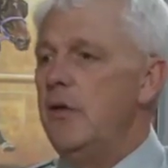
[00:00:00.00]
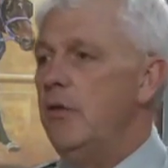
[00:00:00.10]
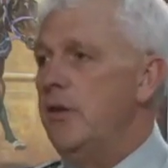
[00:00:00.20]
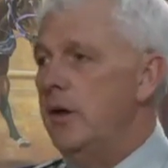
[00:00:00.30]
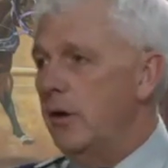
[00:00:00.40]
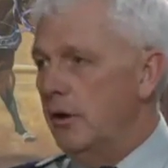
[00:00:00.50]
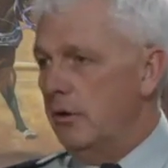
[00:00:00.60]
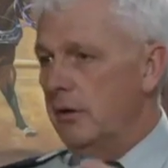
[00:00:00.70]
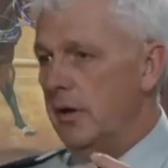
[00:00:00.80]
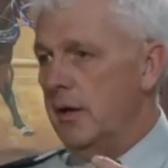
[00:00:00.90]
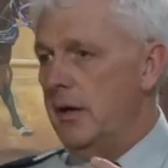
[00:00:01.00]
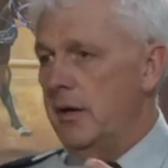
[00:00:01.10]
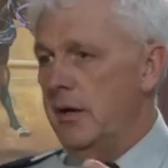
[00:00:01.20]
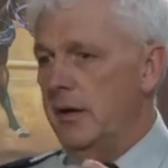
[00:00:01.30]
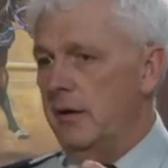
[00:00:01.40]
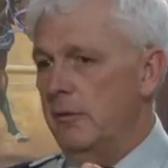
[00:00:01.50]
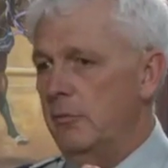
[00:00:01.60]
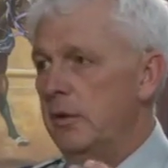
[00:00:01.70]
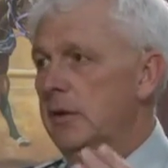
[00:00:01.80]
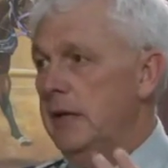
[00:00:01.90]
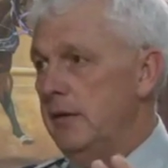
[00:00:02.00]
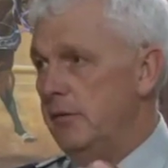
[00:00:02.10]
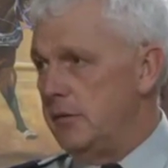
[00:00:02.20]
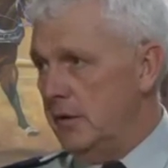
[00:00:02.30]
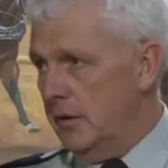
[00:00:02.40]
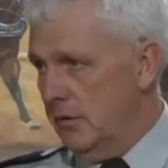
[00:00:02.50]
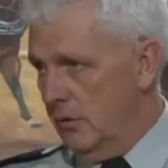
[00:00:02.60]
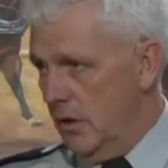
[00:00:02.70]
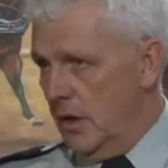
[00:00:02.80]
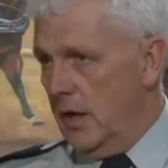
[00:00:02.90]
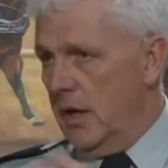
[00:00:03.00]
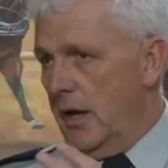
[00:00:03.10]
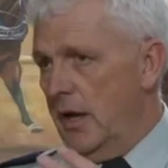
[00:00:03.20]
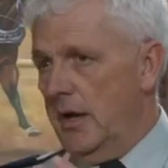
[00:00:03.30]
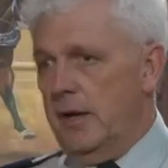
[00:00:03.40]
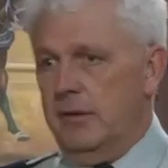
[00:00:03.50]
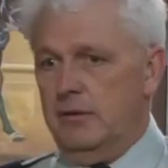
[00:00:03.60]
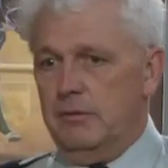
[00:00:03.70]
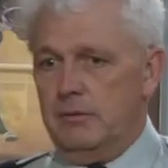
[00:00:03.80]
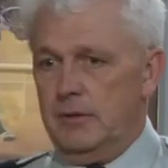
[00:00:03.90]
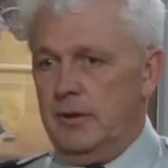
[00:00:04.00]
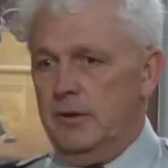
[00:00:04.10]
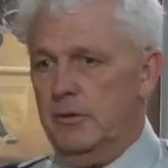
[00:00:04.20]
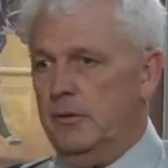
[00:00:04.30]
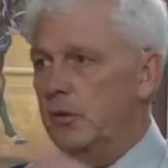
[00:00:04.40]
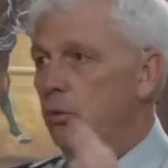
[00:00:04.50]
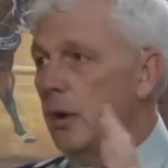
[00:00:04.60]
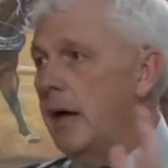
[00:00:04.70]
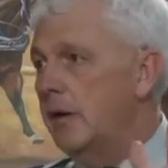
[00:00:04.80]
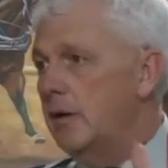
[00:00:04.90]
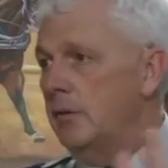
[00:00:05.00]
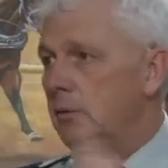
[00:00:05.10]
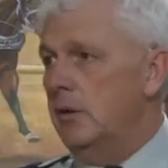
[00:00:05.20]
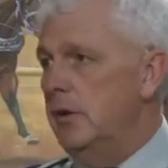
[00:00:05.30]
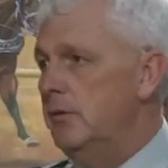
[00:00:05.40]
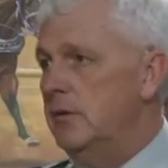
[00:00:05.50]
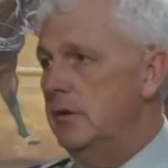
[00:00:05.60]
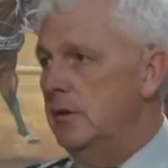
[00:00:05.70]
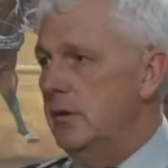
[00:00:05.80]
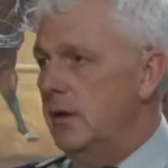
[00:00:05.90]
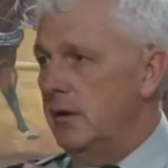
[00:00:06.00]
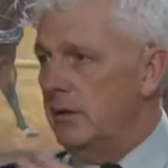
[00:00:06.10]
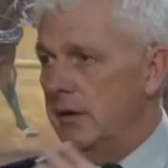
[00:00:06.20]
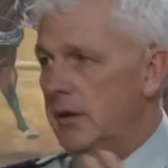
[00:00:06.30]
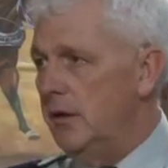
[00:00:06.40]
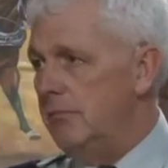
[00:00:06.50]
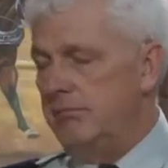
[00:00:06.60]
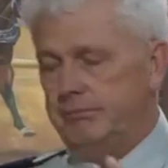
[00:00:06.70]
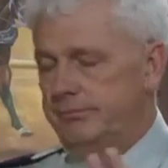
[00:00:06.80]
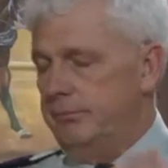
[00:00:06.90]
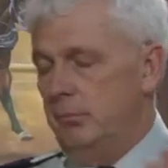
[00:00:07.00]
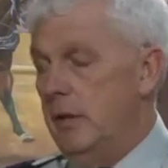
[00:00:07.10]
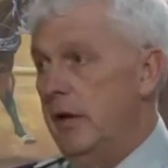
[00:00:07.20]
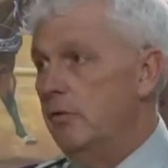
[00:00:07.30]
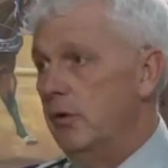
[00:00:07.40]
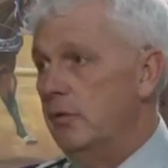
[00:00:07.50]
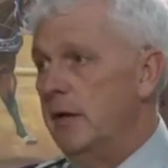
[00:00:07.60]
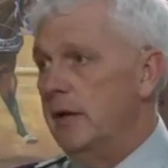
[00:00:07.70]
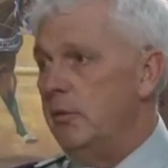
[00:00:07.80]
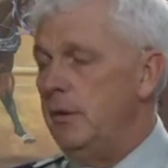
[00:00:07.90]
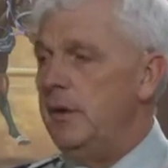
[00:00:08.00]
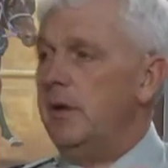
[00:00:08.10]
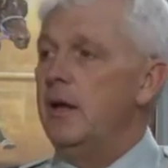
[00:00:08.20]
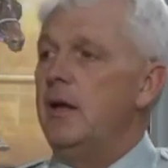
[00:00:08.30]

their beliefs and their radical beliefs and whatever it might be,